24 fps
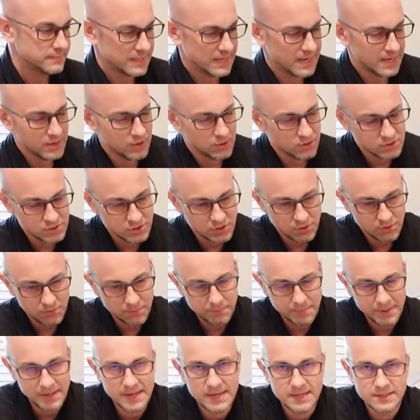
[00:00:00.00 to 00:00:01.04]
I also
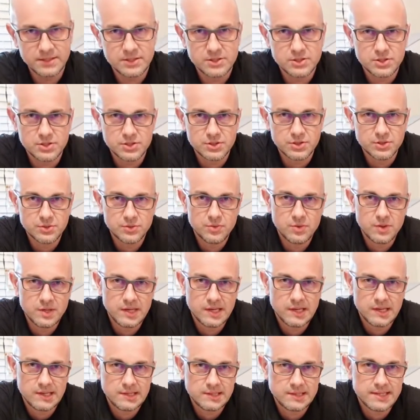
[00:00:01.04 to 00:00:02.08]
paired this to
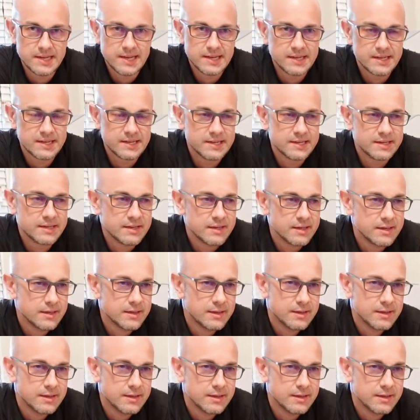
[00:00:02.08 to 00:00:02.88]
the Denon,